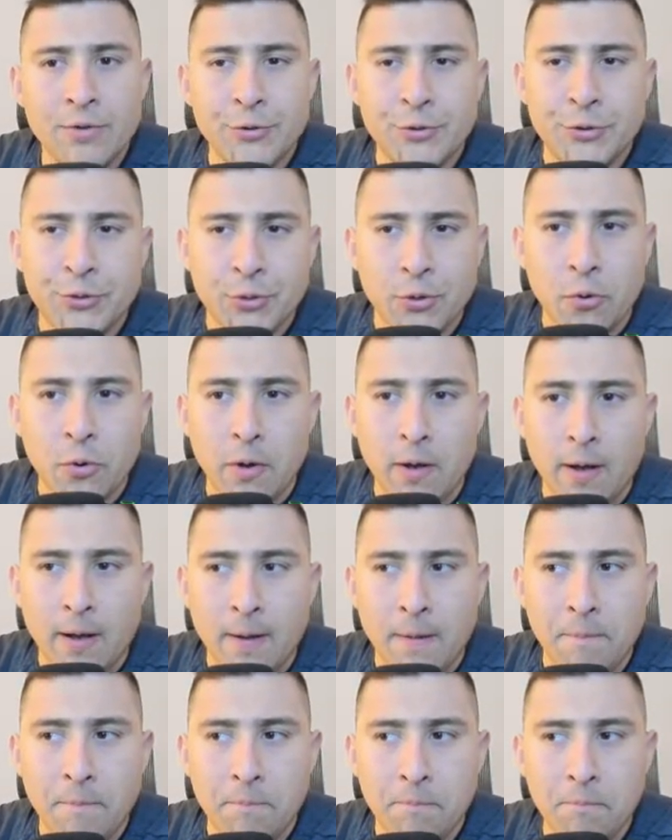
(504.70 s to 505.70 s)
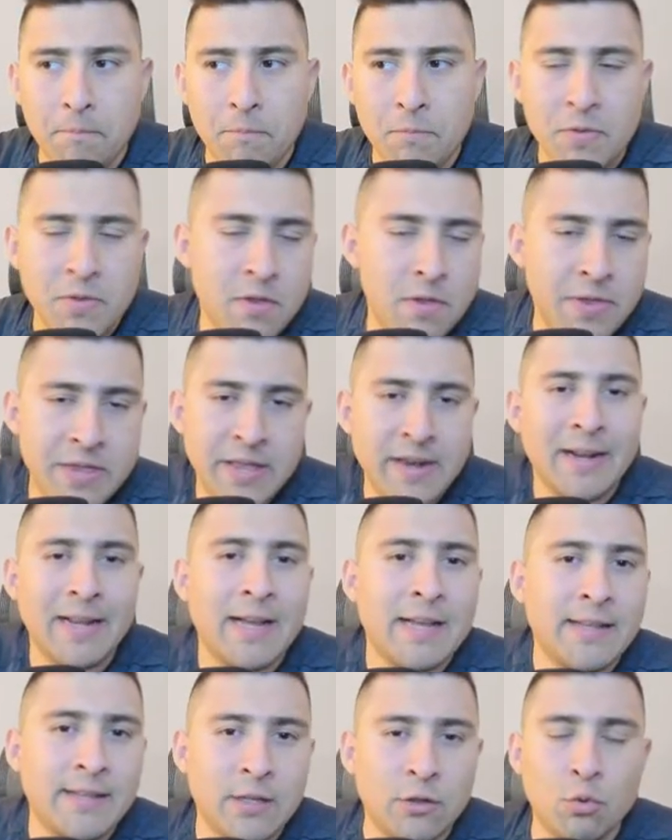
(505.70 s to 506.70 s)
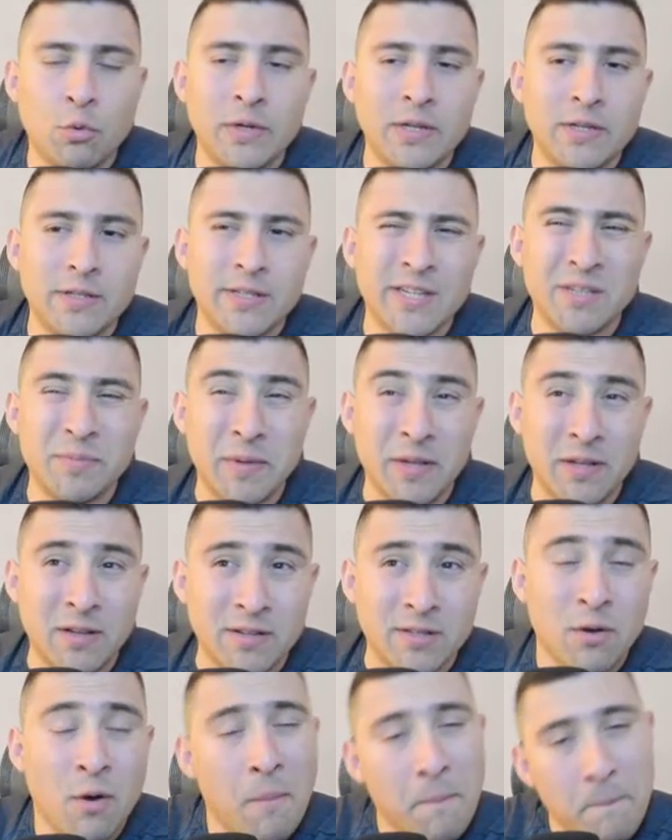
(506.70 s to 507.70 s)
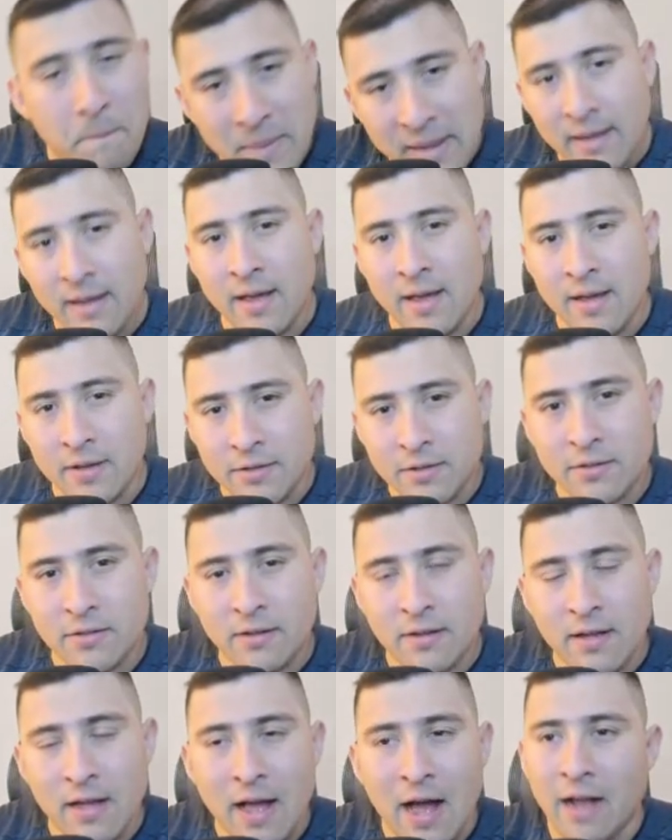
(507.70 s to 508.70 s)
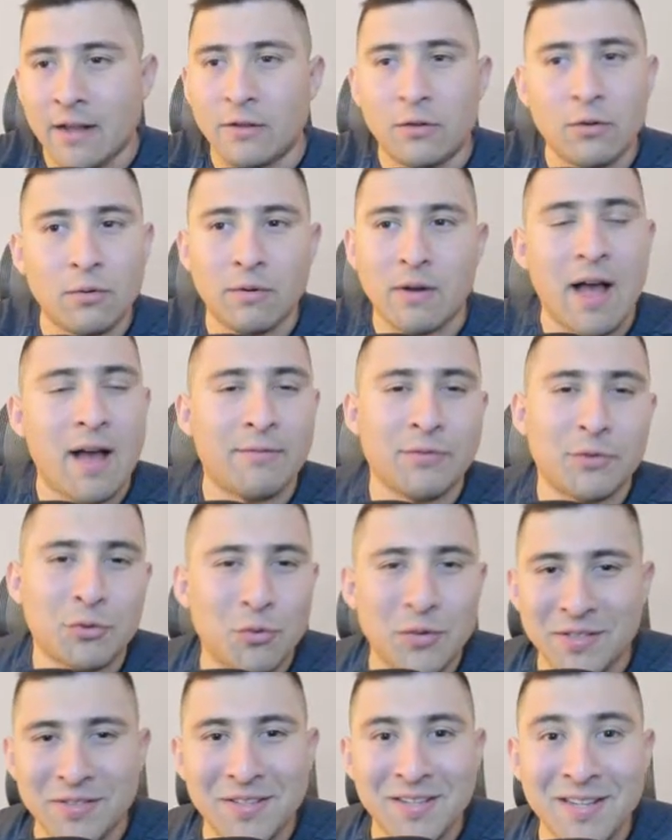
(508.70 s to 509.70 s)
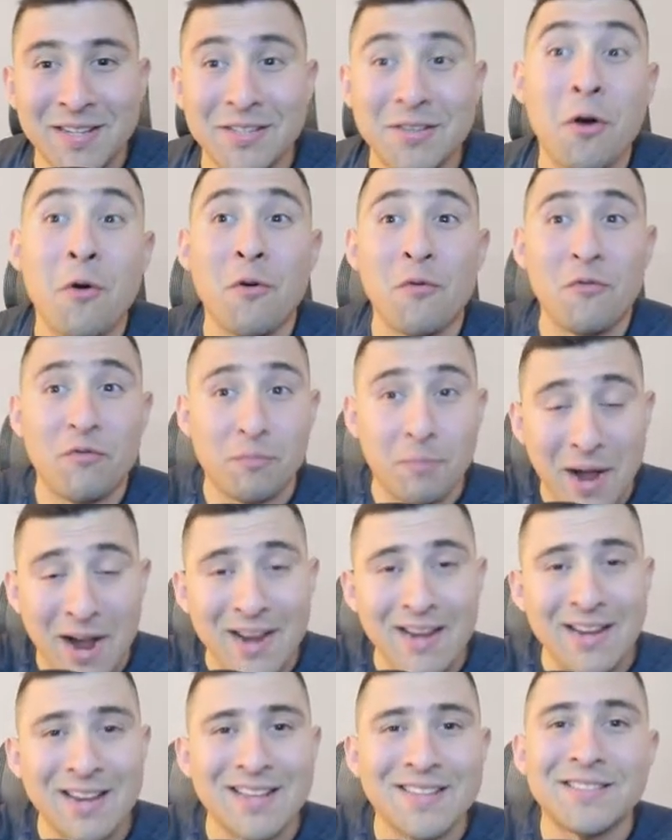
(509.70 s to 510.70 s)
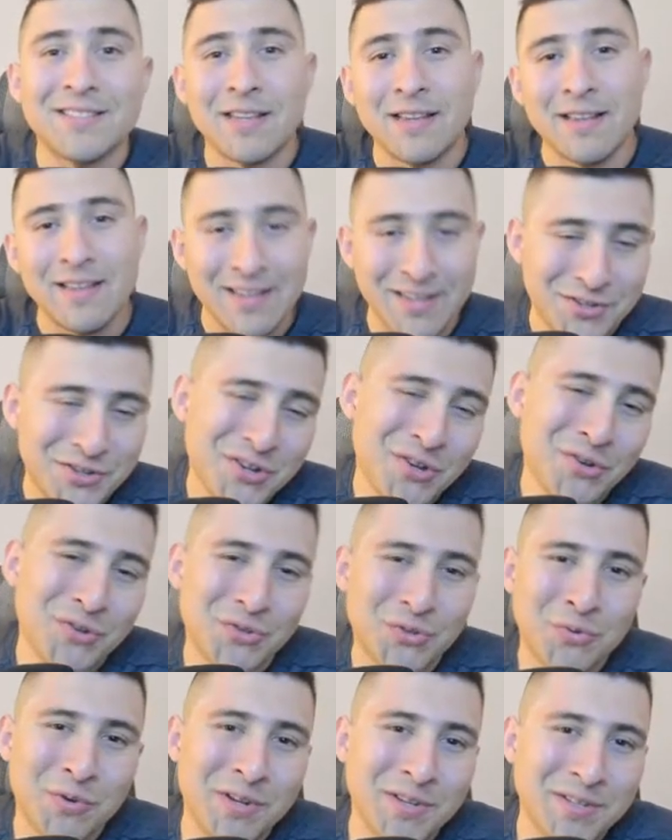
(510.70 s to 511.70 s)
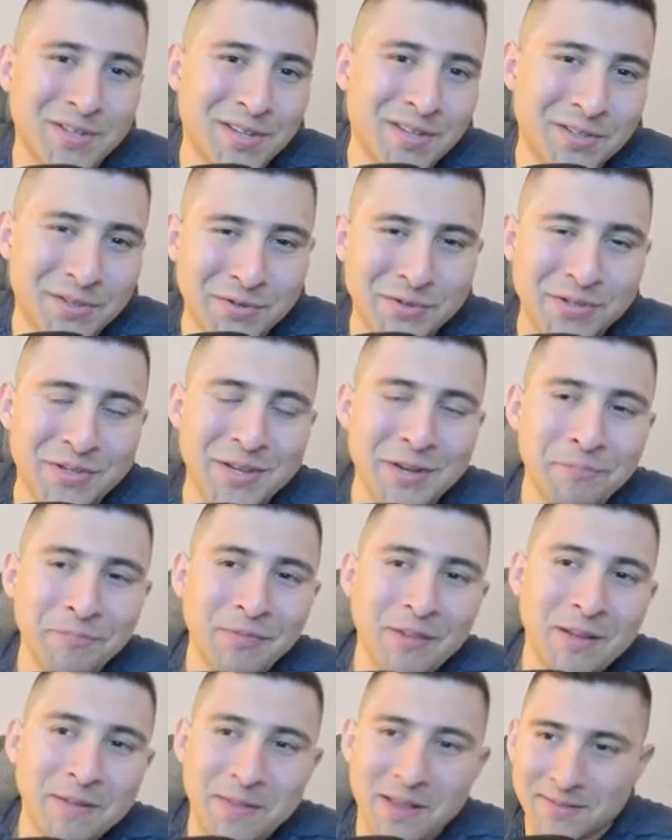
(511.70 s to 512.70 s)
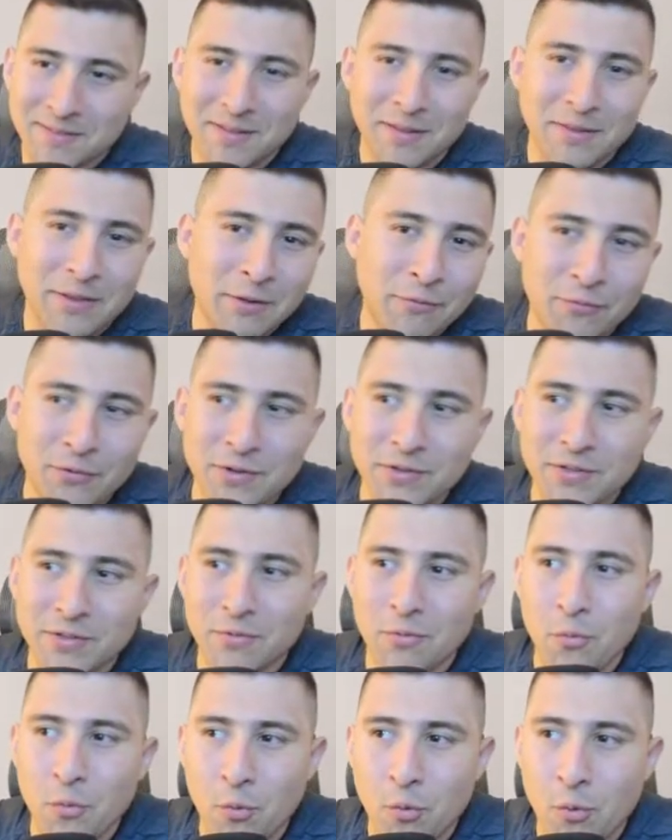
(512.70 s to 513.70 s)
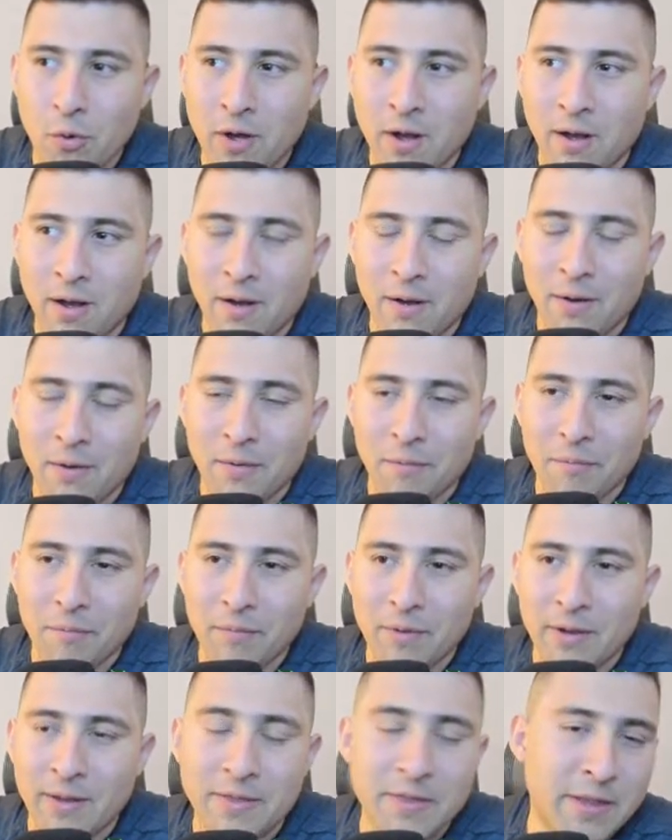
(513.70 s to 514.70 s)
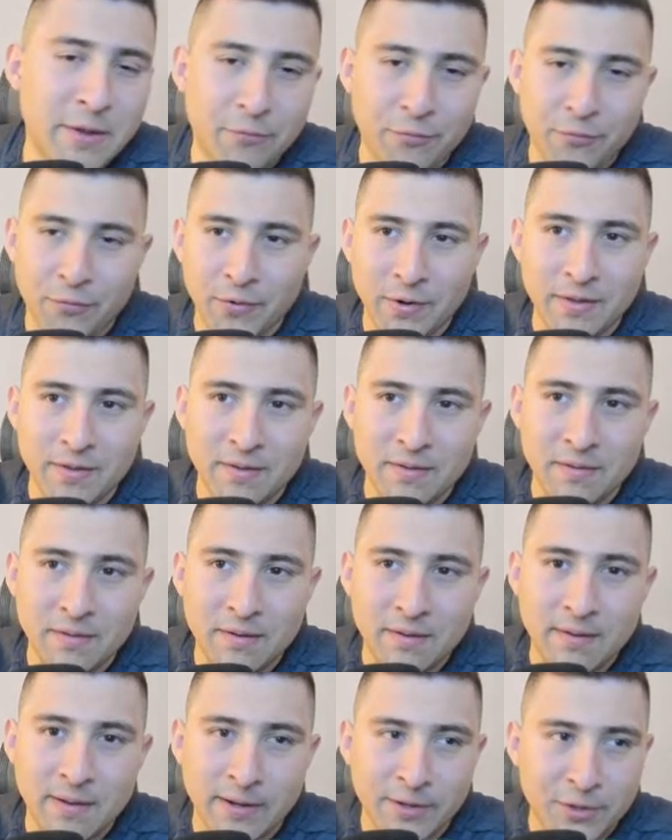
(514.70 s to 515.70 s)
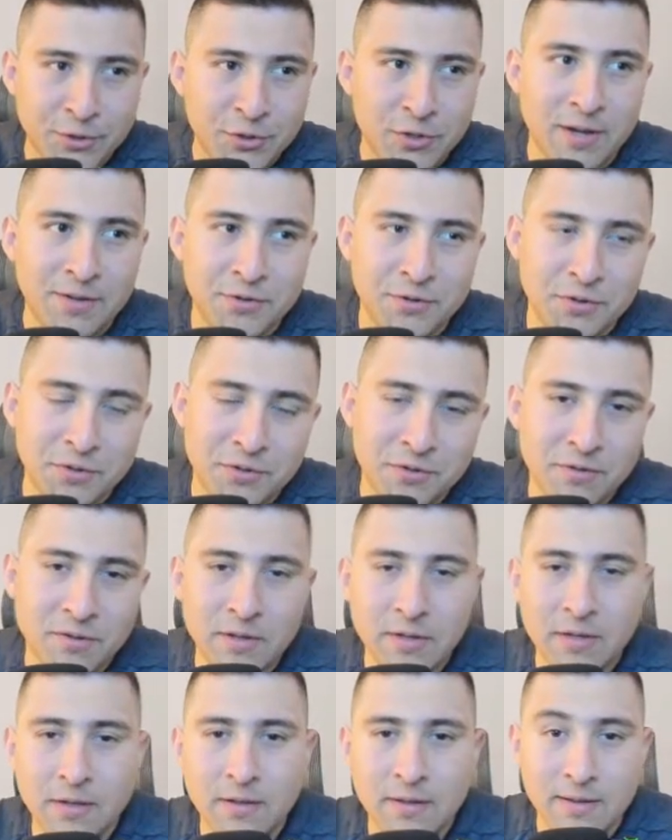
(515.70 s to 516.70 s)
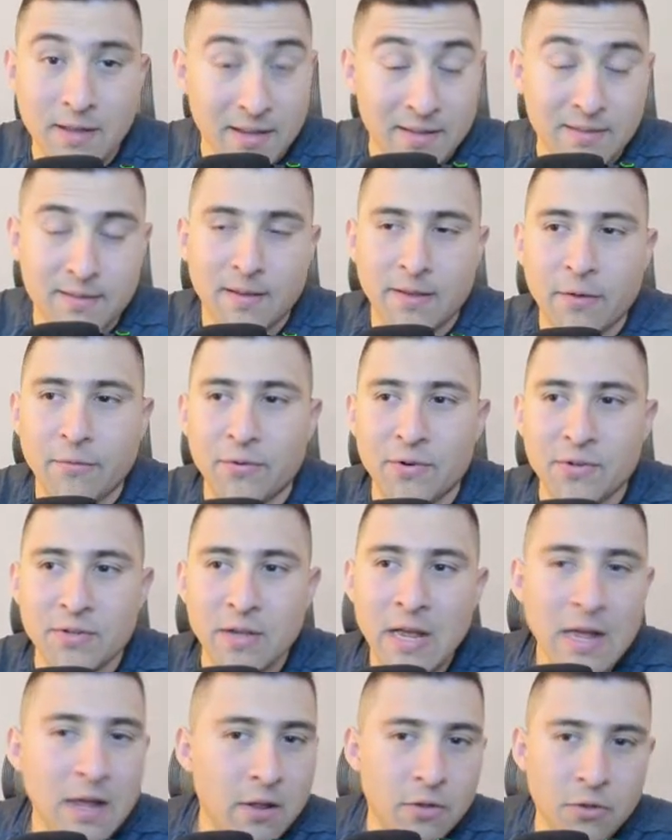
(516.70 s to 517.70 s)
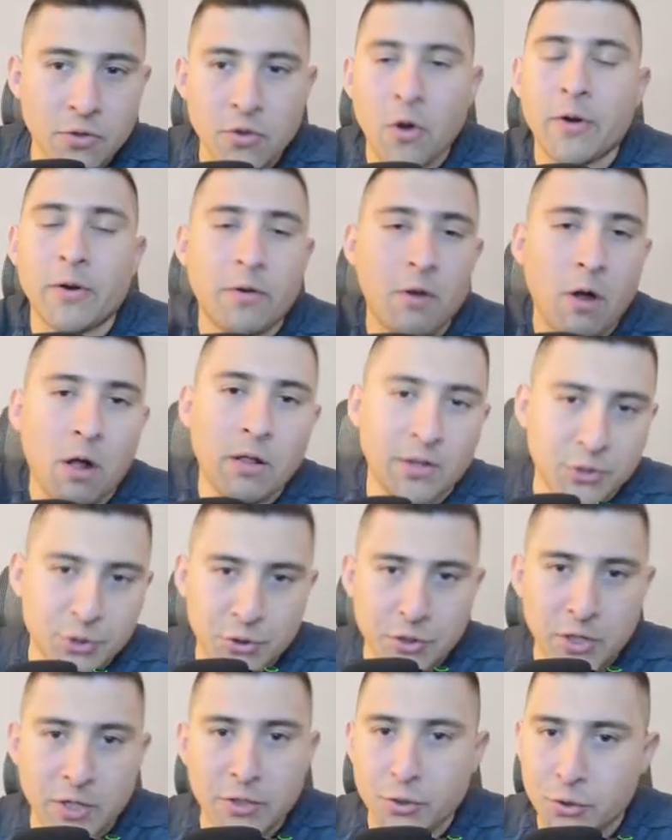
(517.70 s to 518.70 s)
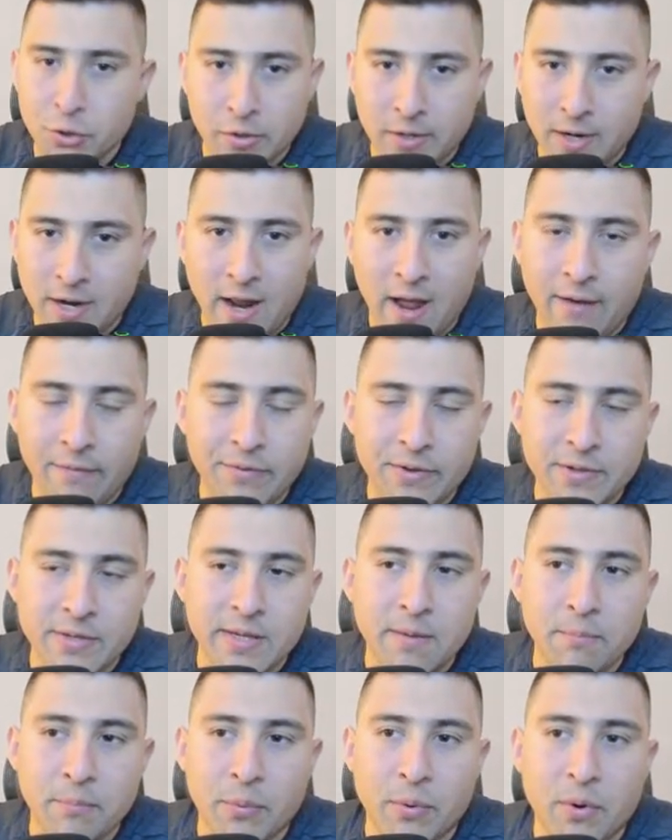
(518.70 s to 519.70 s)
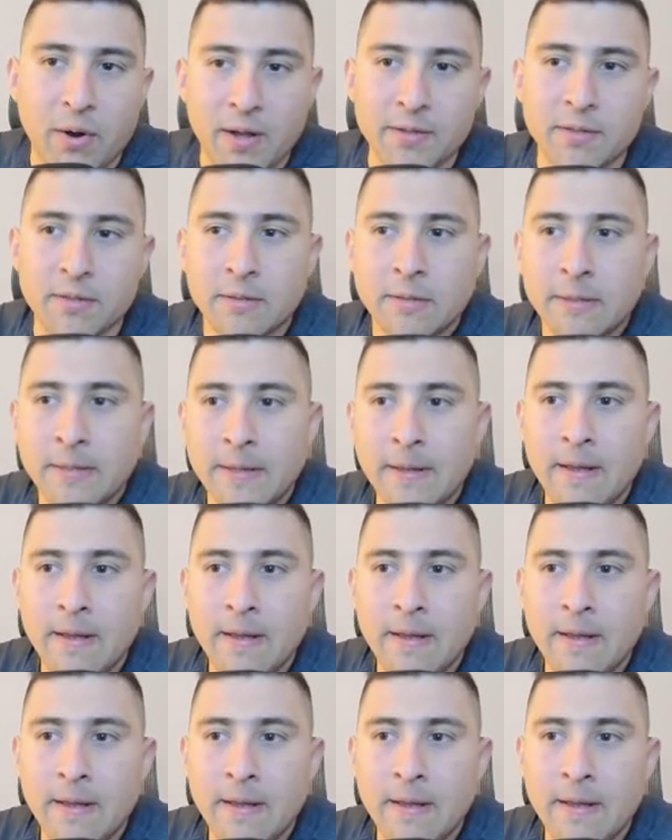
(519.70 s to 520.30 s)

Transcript: So um, didn't get the 26 because on BingX, I don't have 26. On Binance, it shows 26. You see, that's the difference um, in different exchanges. That's the difference. Not in all exchanges you're gonna have the same price.